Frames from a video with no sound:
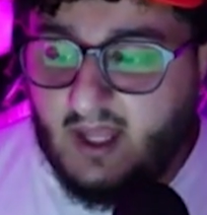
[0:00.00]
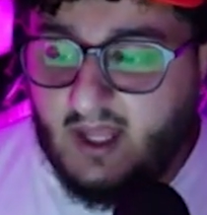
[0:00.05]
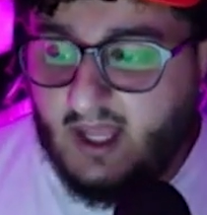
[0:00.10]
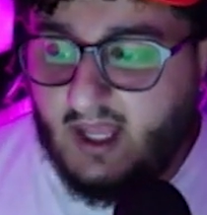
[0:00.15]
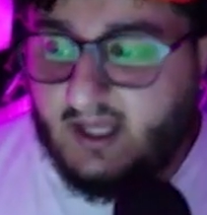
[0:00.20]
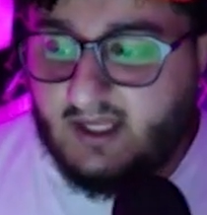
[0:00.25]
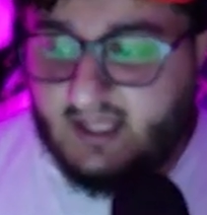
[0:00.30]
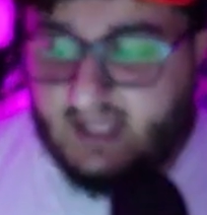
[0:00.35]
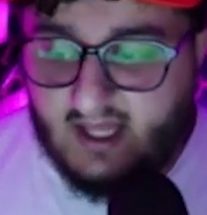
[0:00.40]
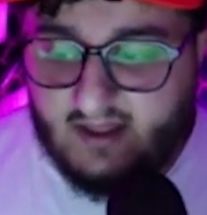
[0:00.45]

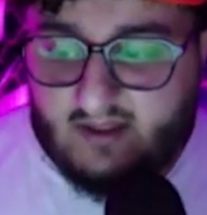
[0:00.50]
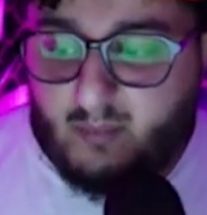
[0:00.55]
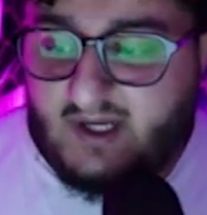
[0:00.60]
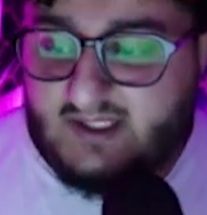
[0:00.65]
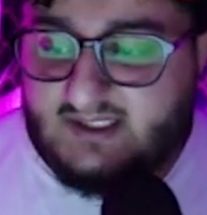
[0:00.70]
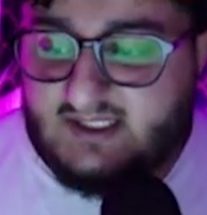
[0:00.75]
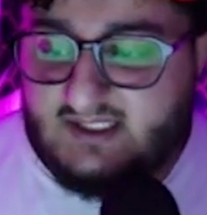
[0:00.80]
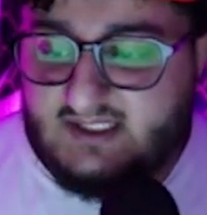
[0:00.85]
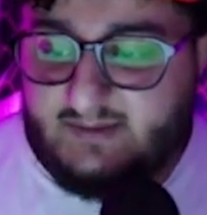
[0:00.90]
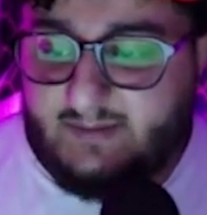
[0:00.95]
And again, the
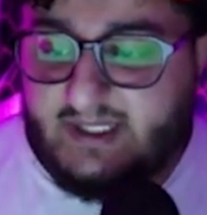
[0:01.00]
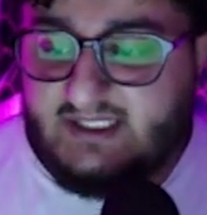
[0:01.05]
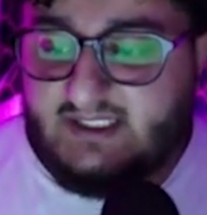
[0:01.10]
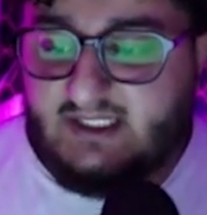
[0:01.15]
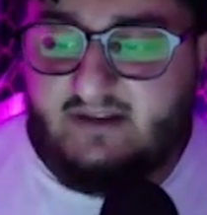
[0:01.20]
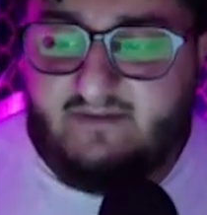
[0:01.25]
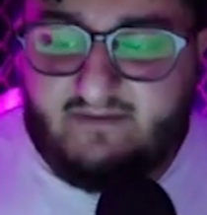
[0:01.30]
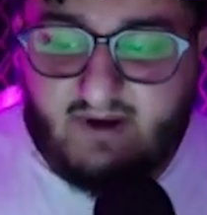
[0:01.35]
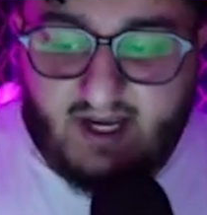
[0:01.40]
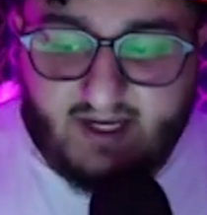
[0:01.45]
process is
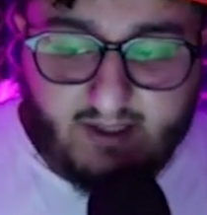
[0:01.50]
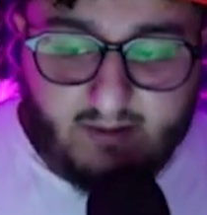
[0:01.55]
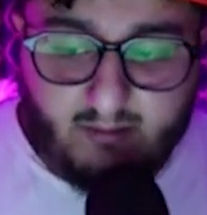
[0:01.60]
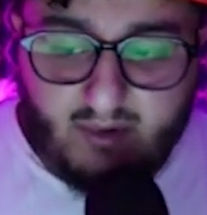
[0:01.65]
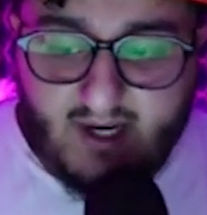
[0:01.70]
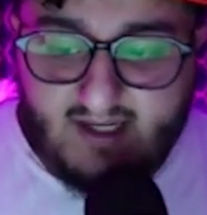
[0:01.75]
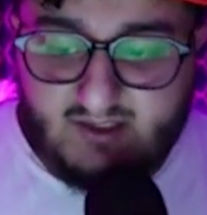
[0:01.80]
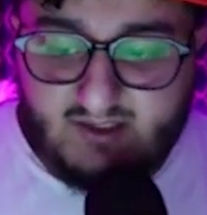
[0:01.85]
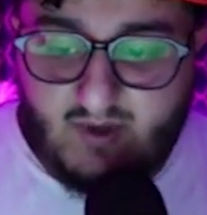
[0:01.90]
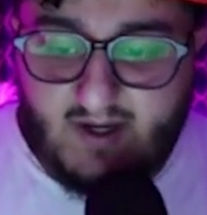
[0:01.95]
basically finding
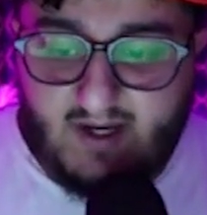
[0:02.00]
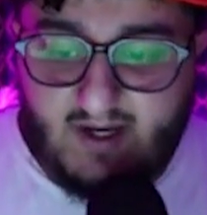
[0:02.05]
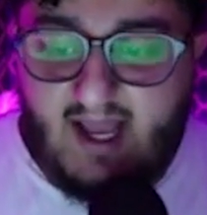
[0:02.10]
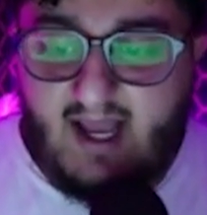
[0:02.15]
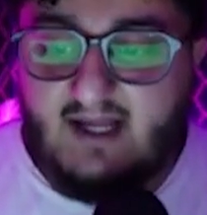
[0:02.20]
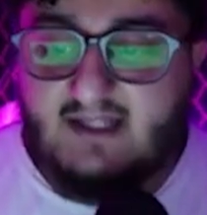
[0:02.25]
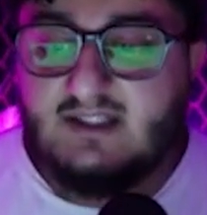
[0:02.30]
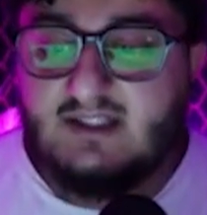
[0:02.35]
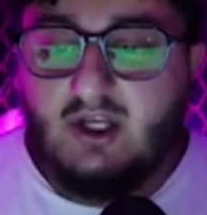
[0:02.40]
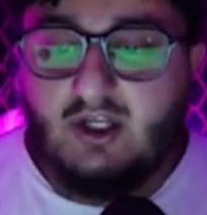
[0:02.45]
brands running
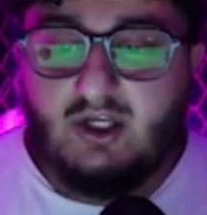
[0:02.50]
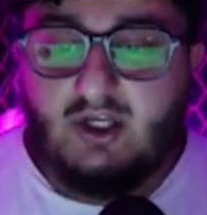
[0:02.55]
ads.